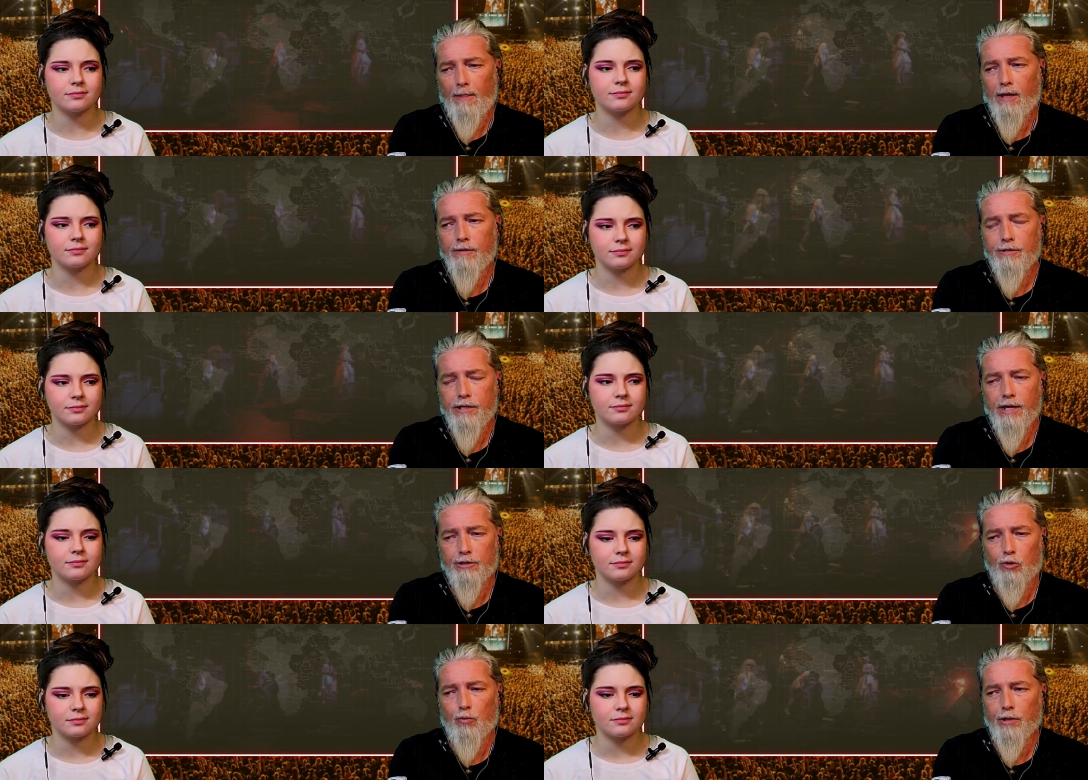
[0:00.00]
Speaker 1: And if she
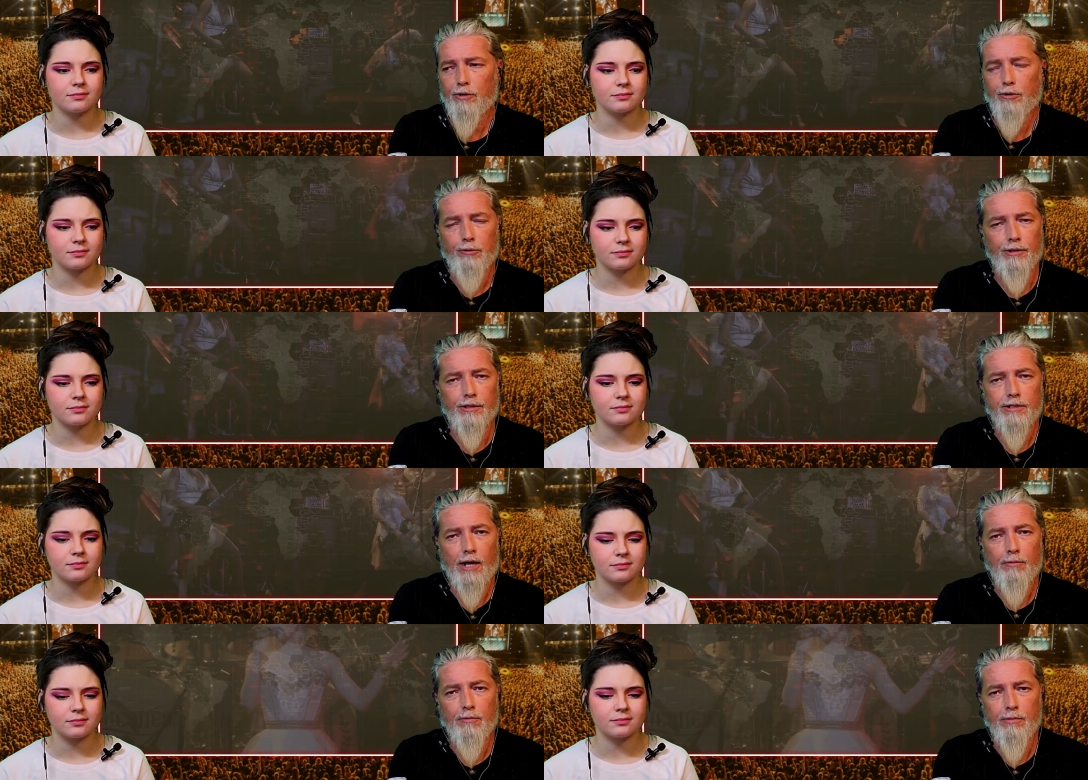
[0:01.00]
has a career doing this
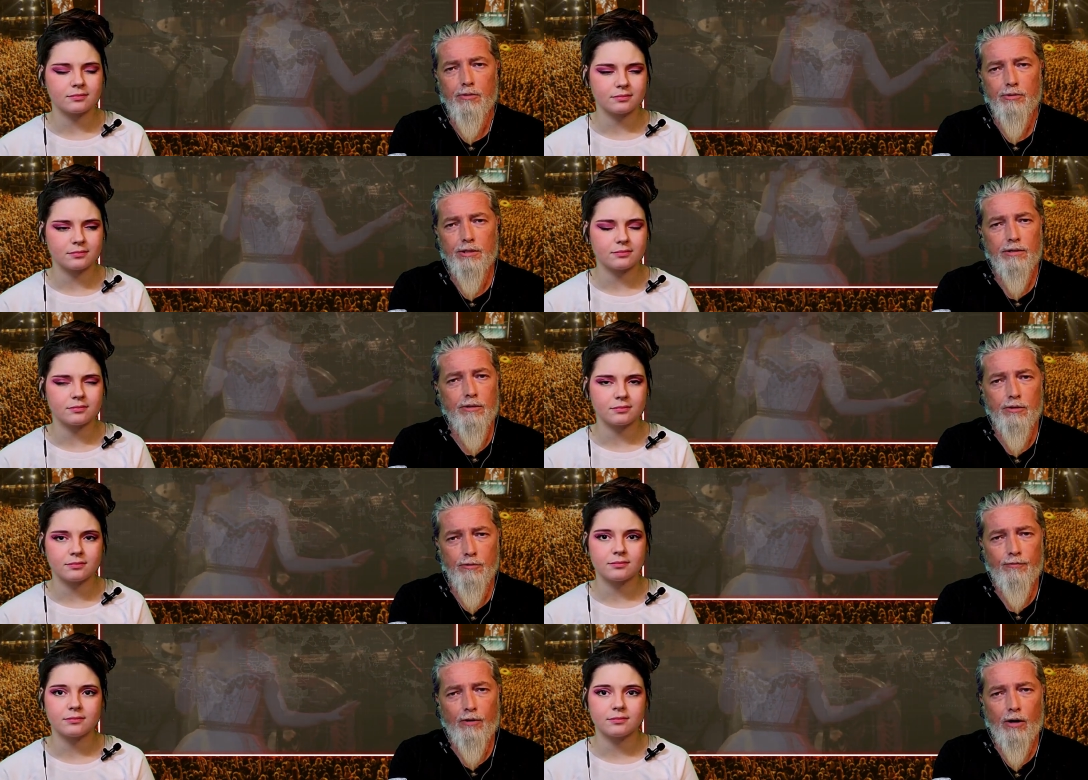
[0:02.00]
type of music, then
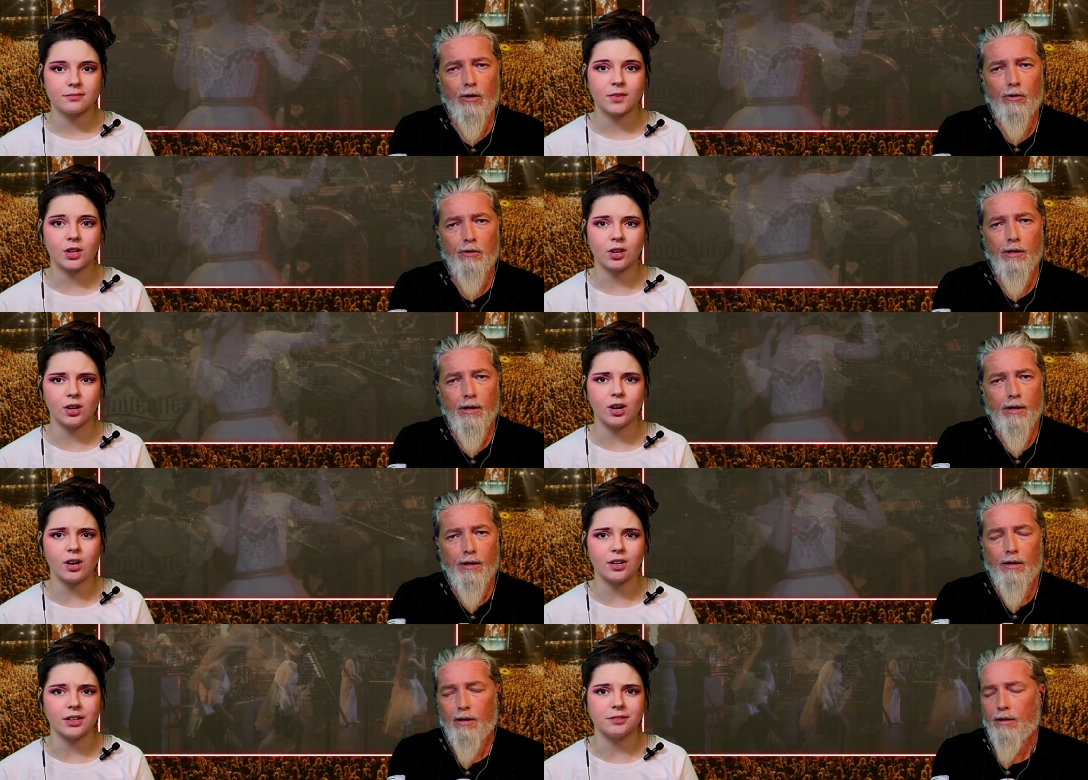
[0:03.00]
good for her.
Speaker 2: Good
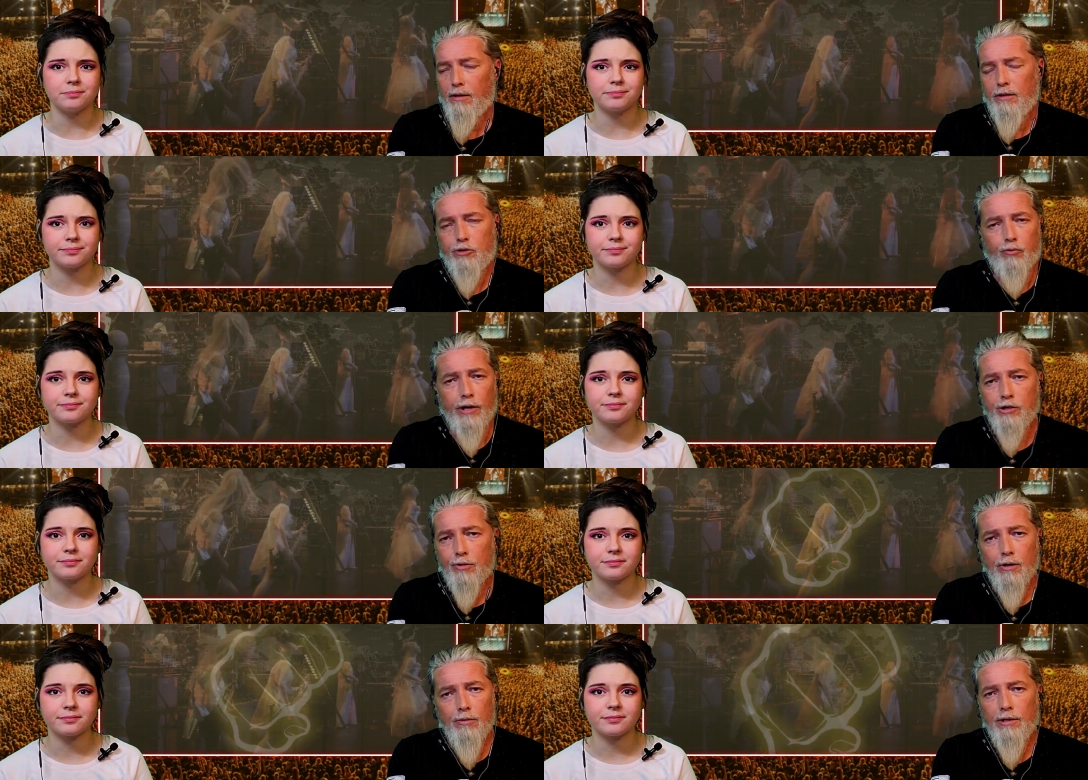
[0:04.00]
on her.
Speaker 1: It's
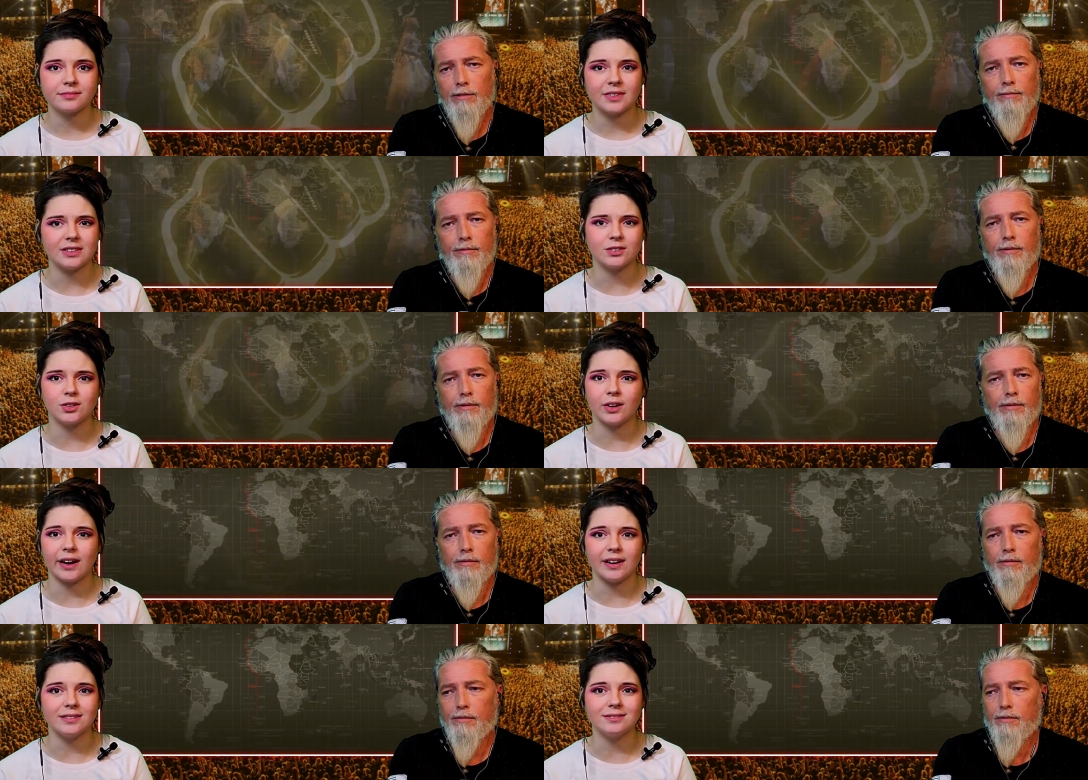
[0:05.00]
retro.
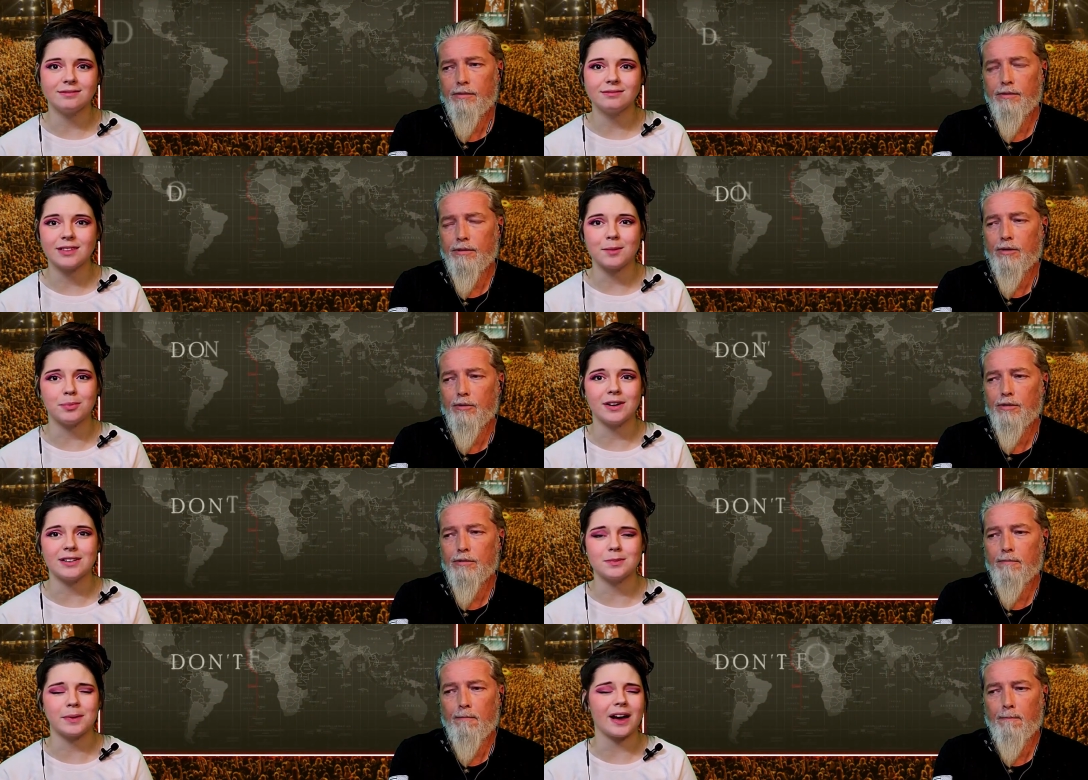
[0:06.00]
Speaker 2: Great. You know, it
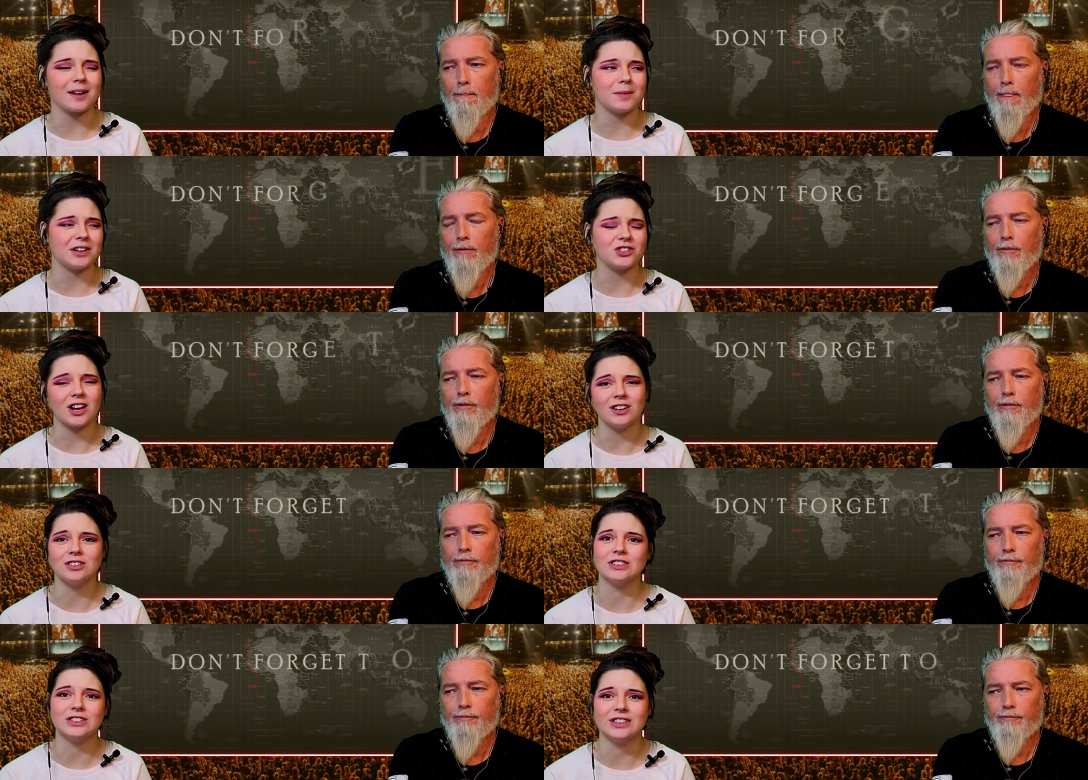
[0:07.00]
brings back my
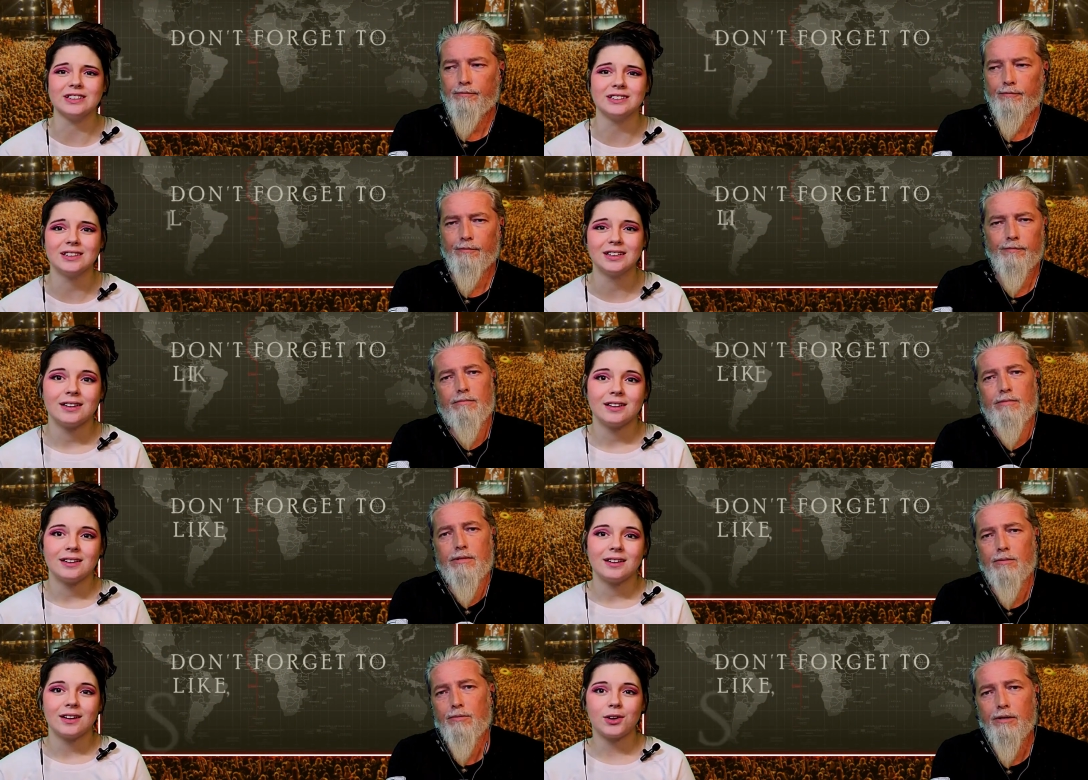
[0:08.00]
childhood.
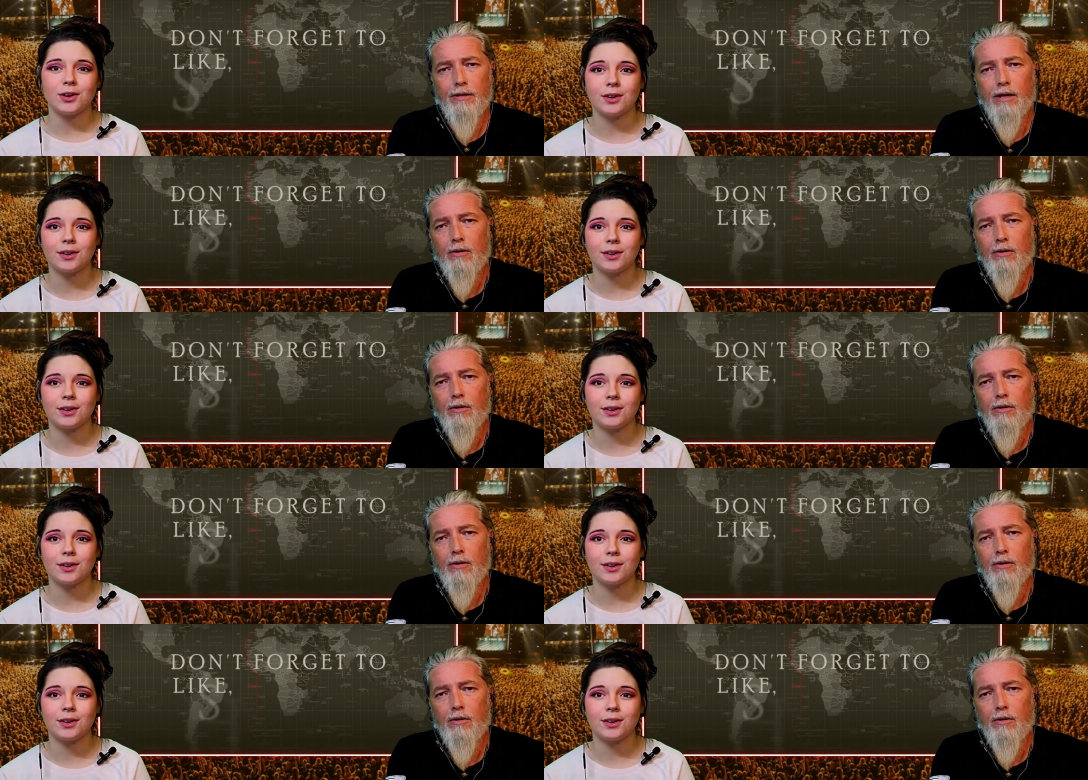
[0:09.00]
Speaker 1: So there you